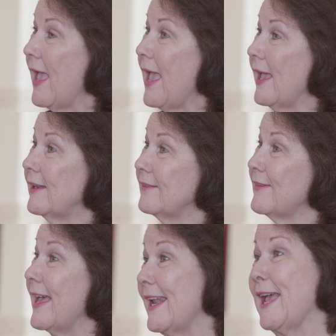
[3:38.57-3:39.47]
And
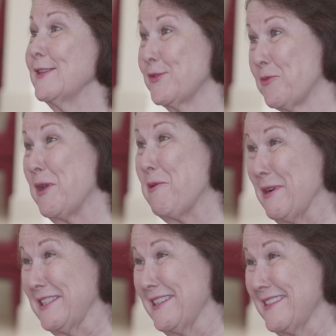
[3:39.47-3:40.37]
that has three
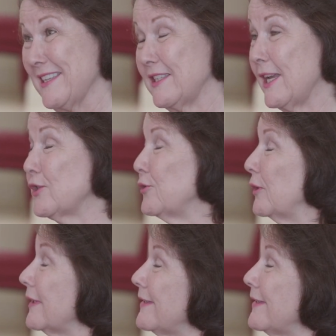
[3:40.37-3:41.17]
questions attached to it.